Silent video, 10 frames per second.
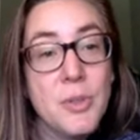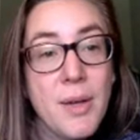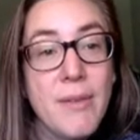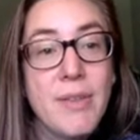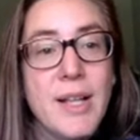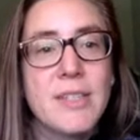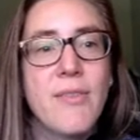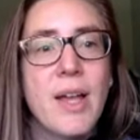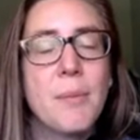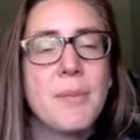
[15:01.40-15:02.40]
have lots of
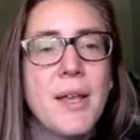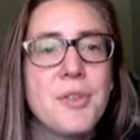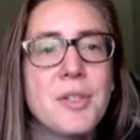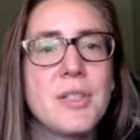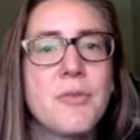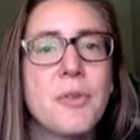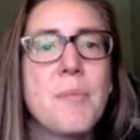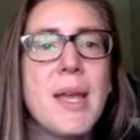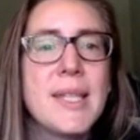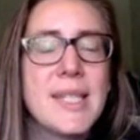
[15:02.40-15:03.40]
adaptations for
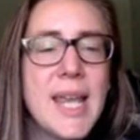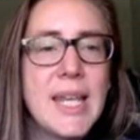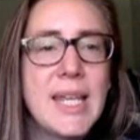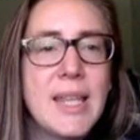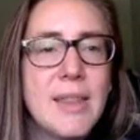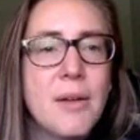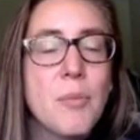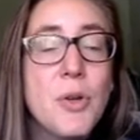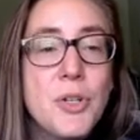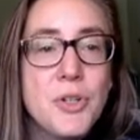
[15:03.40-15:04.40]
maintaining their
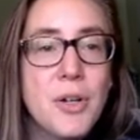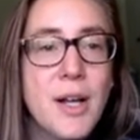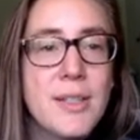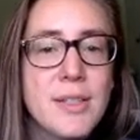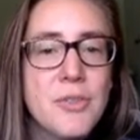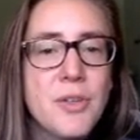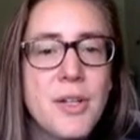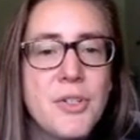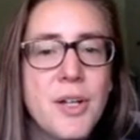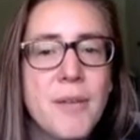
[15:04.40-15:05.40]
moisture
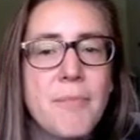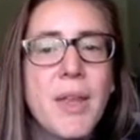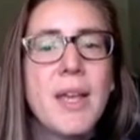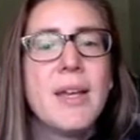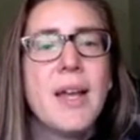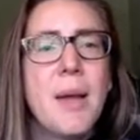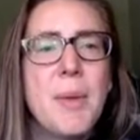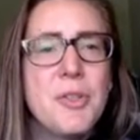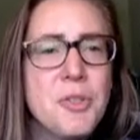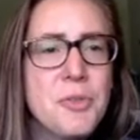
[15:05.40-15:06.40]
concentration,
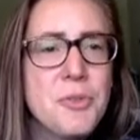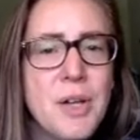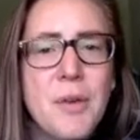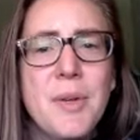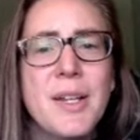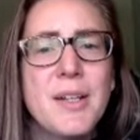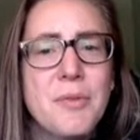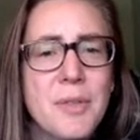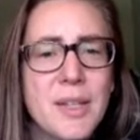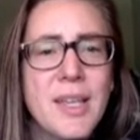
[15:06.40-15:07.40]
and just growing in
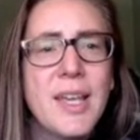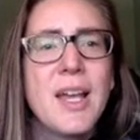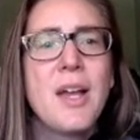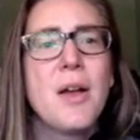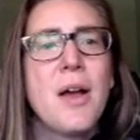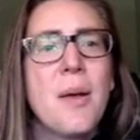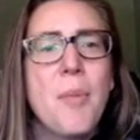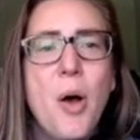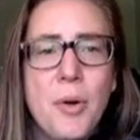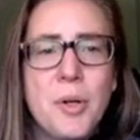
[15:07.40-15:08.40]
really
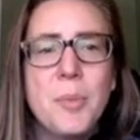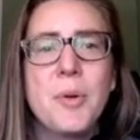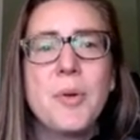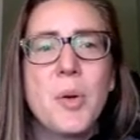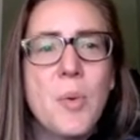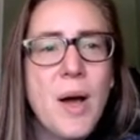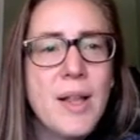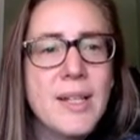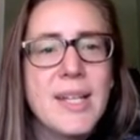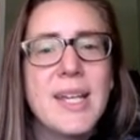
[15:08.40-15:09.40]
horrible
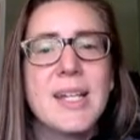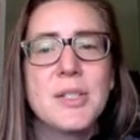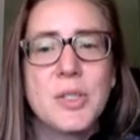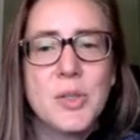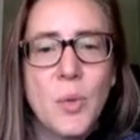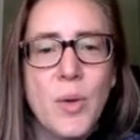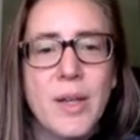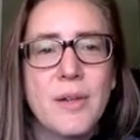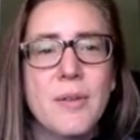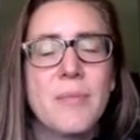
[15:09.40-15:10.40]
quality
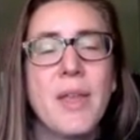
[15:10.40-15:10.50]
soil.